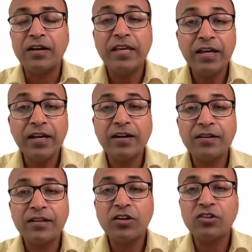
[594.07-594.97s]

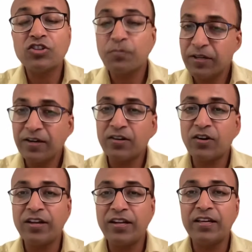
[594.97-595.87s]
Here, Jupiter in
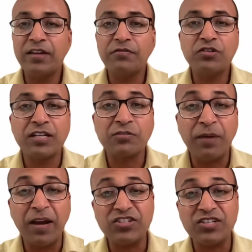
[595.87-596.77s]
Rohini gives you
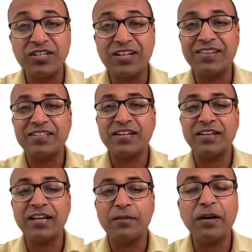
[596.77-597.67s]
expansion and things like that.